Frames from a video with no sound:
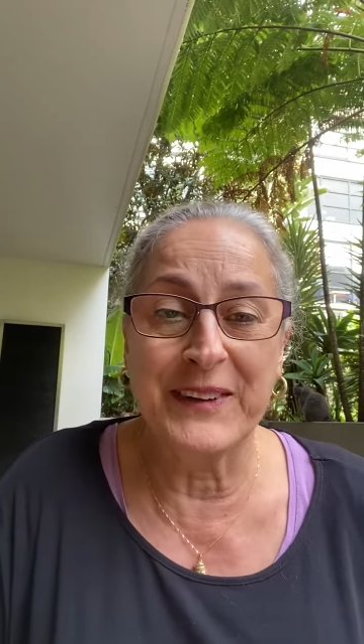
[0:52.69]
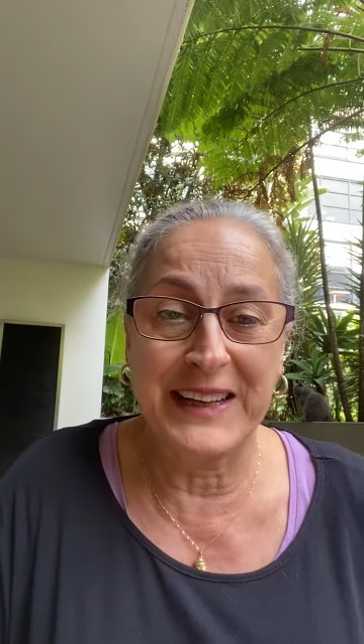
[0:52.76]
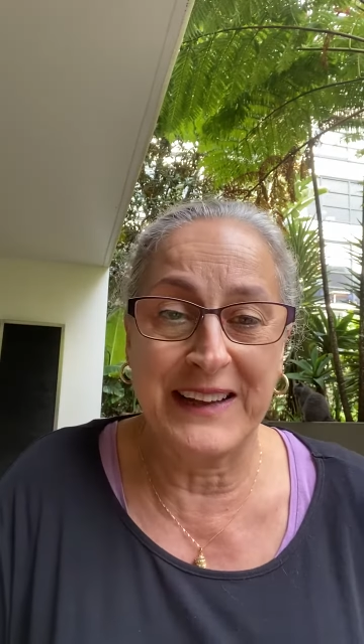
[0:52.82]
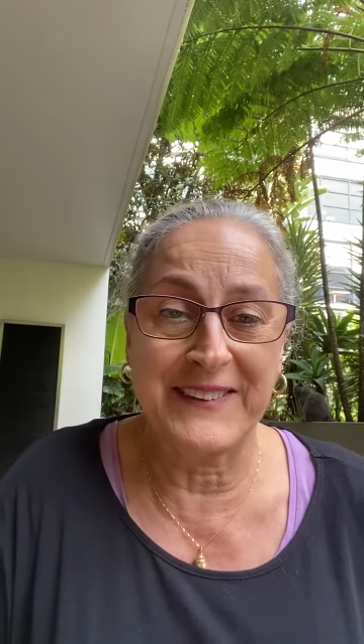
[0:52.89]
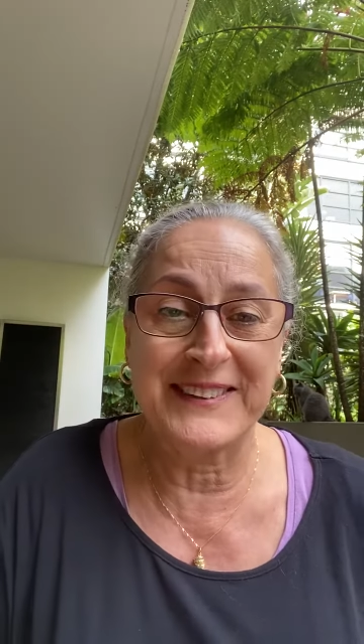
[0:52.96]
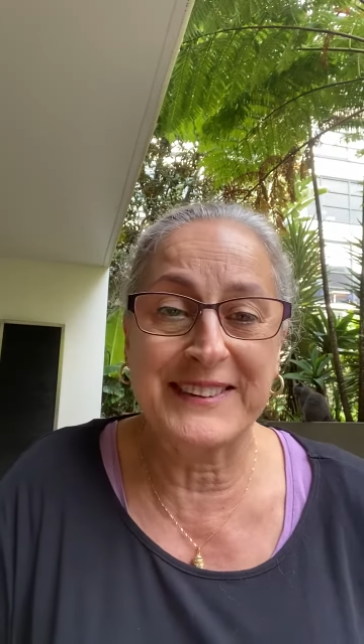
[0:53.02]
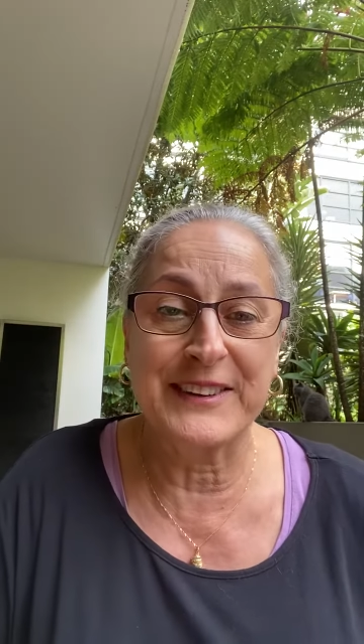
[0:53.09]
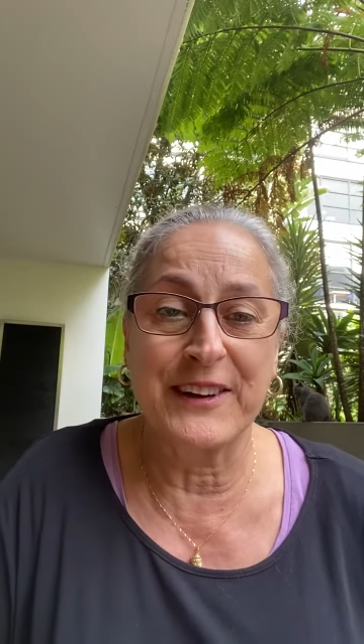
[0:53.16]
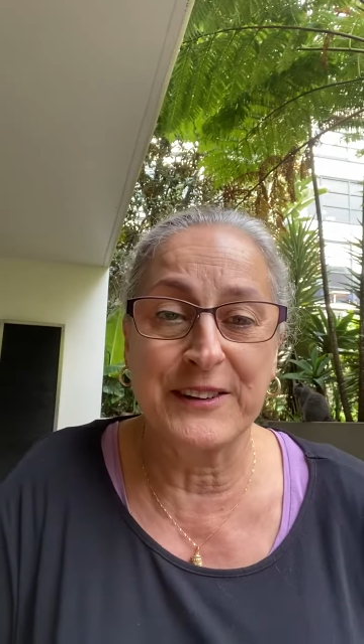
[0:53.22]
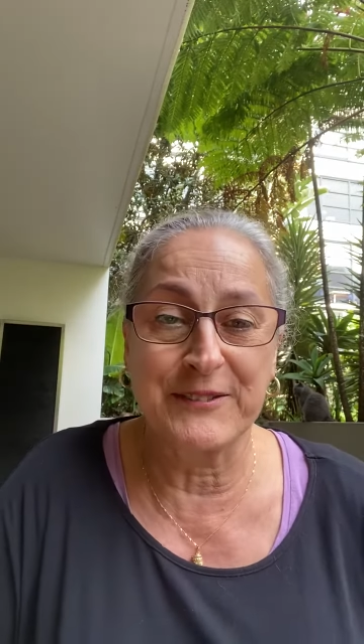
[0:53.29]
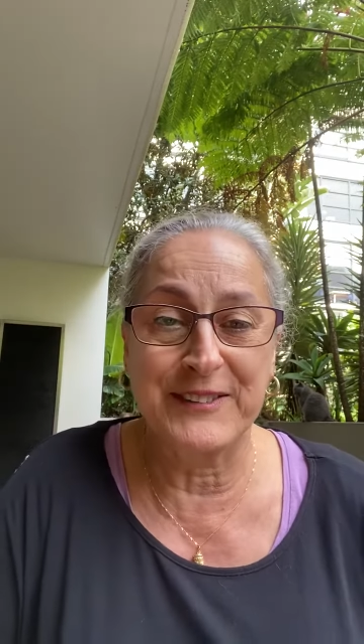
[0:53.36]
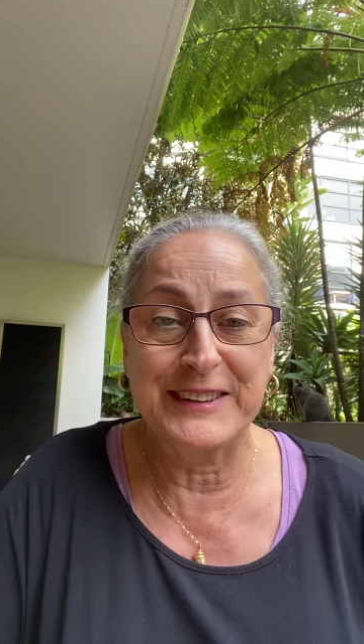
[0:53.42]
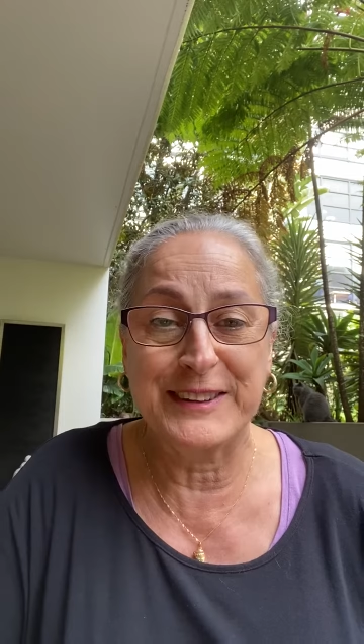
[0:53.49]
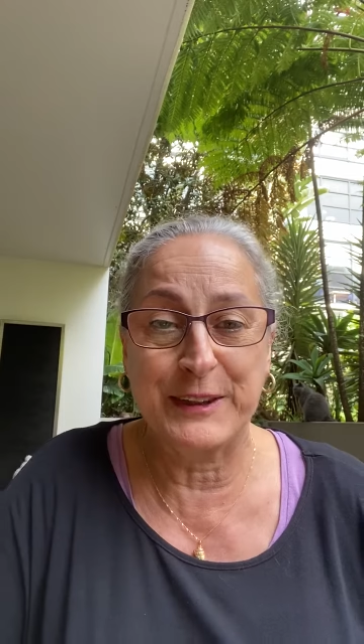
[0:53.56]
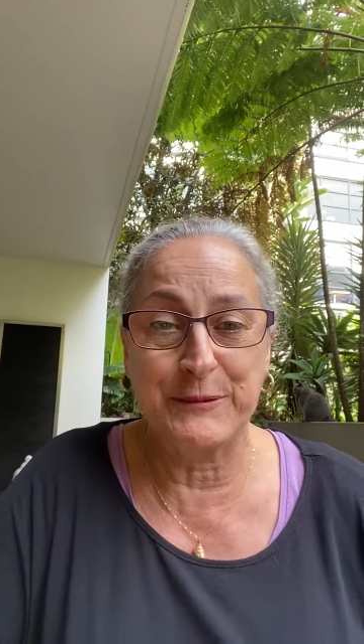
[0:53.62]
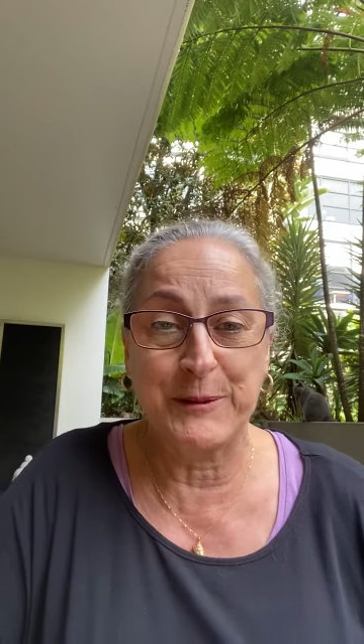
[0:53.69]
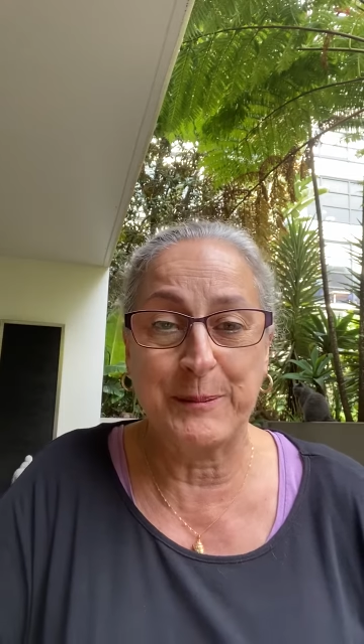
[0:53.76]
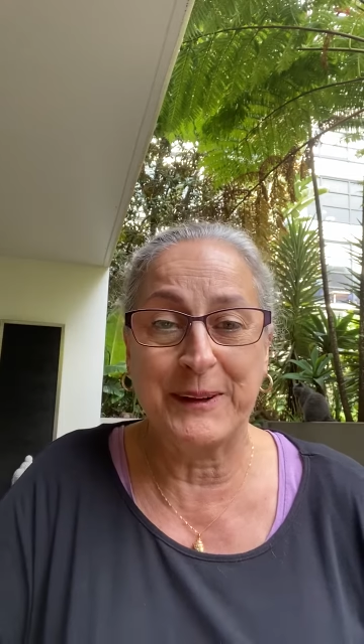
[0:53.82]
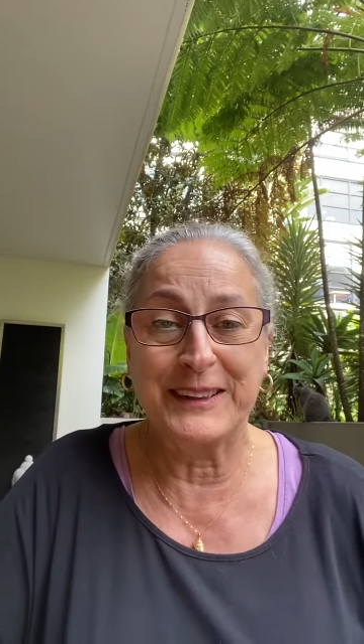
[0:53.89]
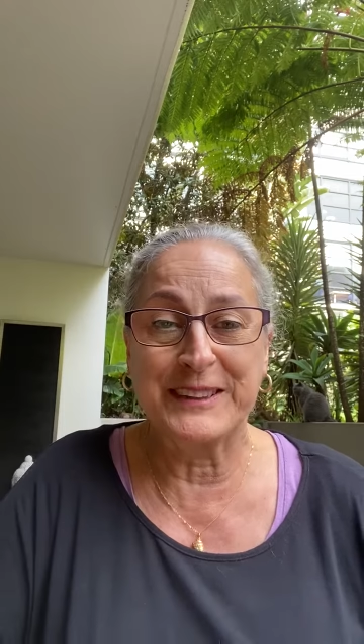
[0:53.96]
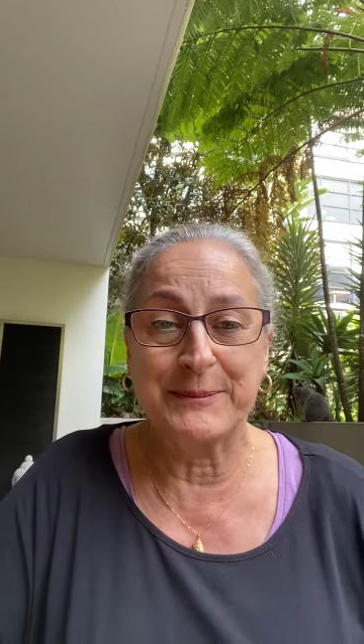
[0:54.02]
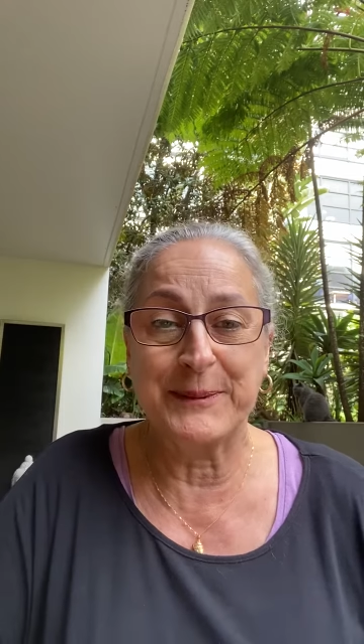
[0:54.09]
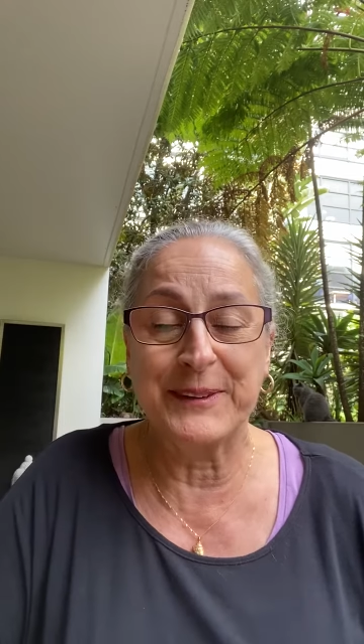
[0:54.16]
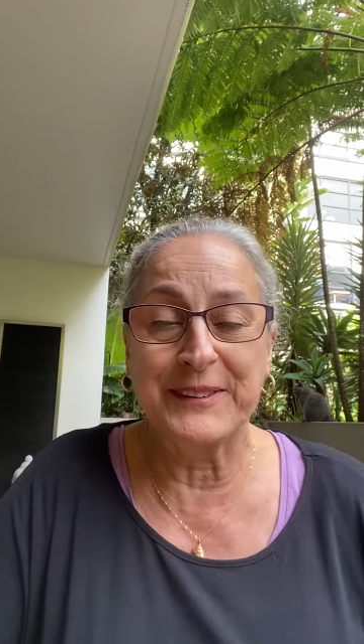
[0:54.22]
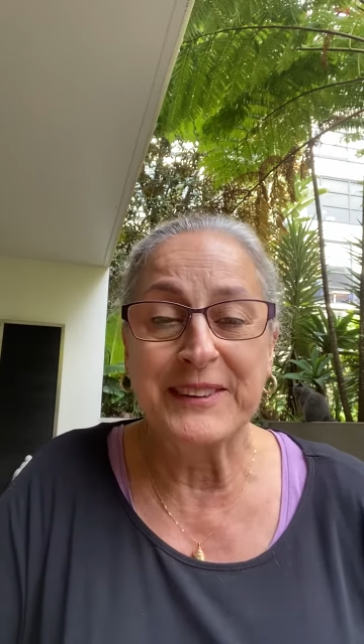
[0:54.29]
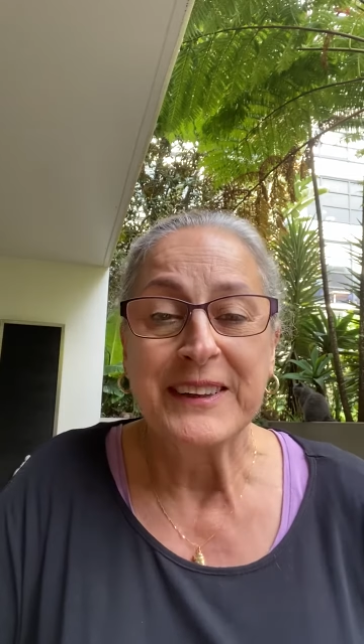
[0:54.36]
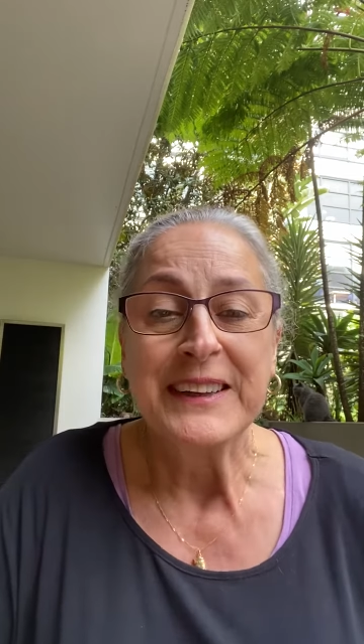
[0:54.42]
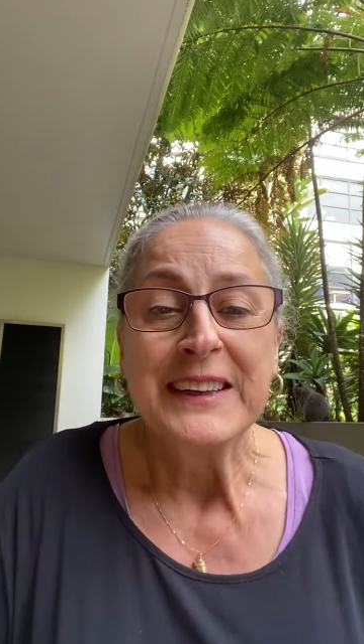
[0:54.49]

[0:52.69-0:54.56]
the other side of this hip replacement.